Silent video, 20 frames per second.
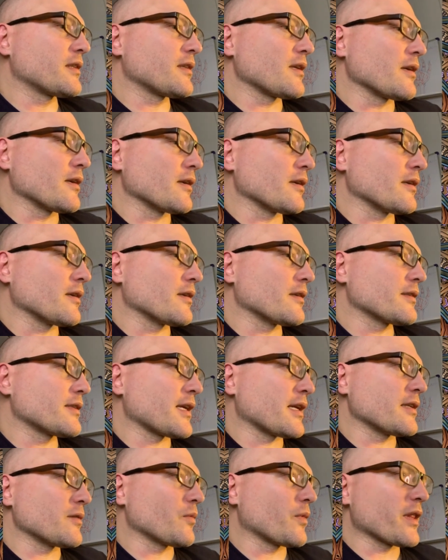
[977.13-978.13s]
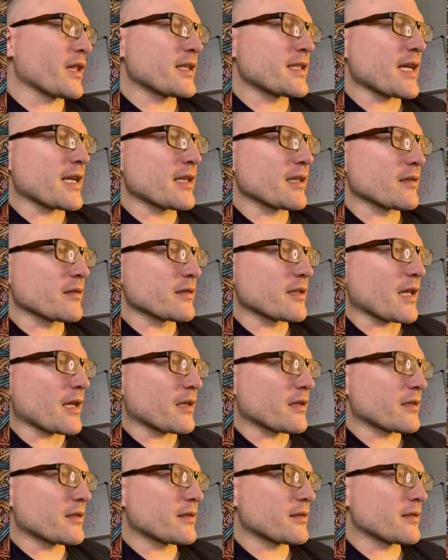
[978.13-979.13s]
the tentacles
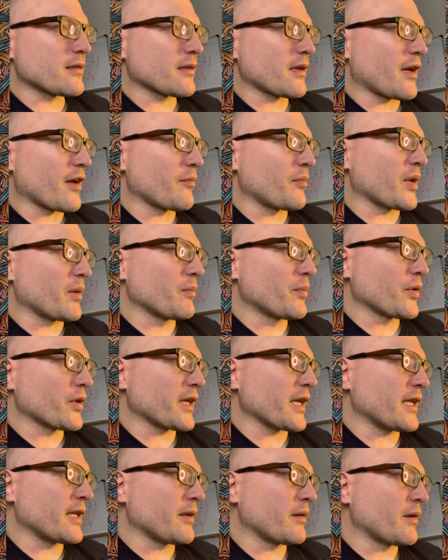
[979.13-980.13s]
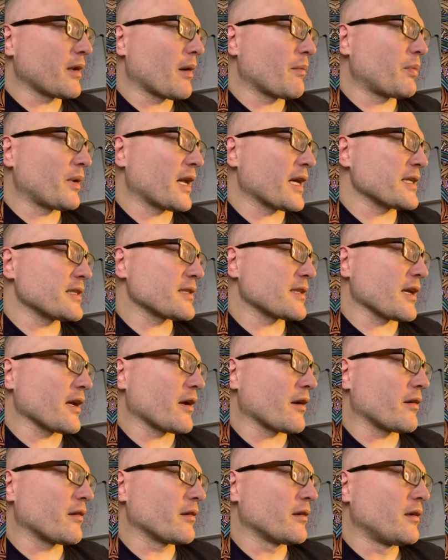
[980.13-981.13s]
that have been put in place
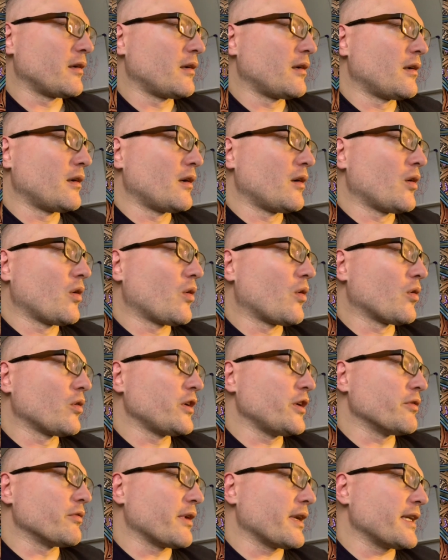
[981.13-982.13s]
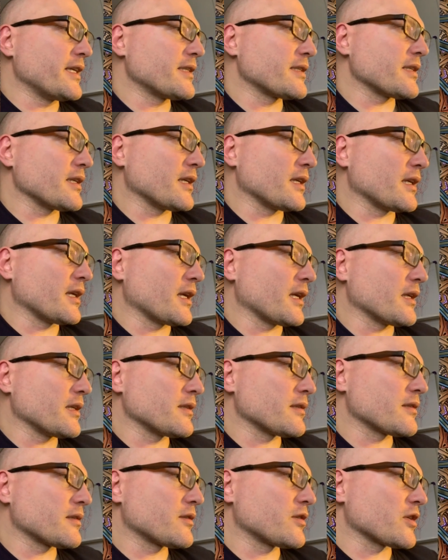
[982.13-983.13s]
there. All you really see
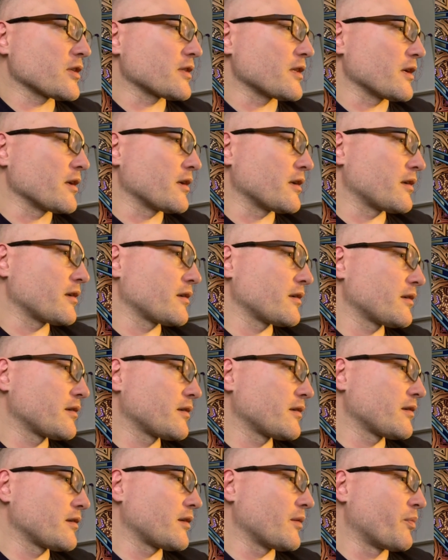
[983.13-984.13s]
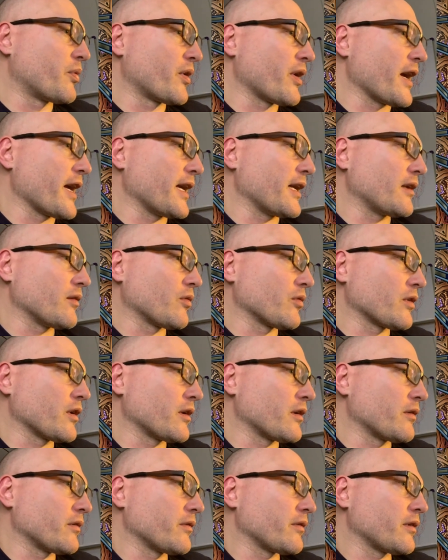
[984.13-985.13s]
is just the braid or
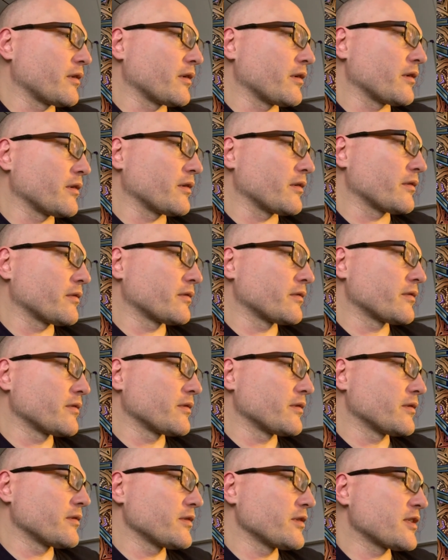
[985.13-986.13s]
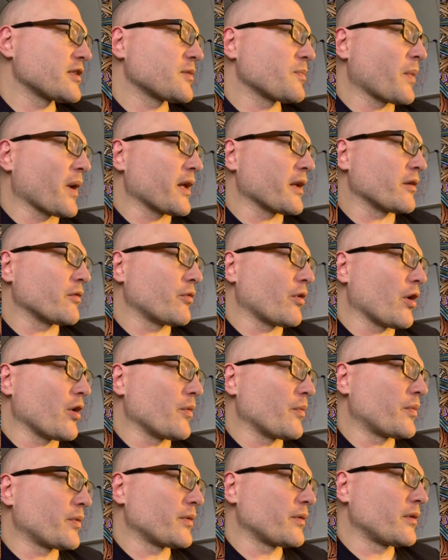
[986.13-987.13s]
the spun
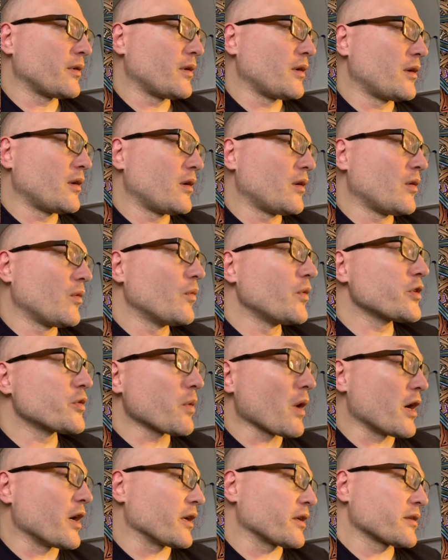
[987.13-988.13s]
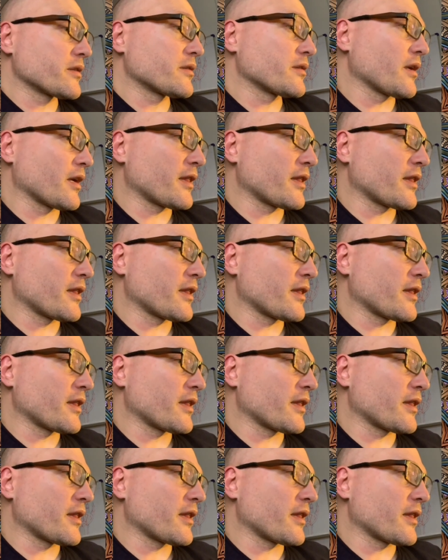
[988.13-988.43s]
rope, which works. I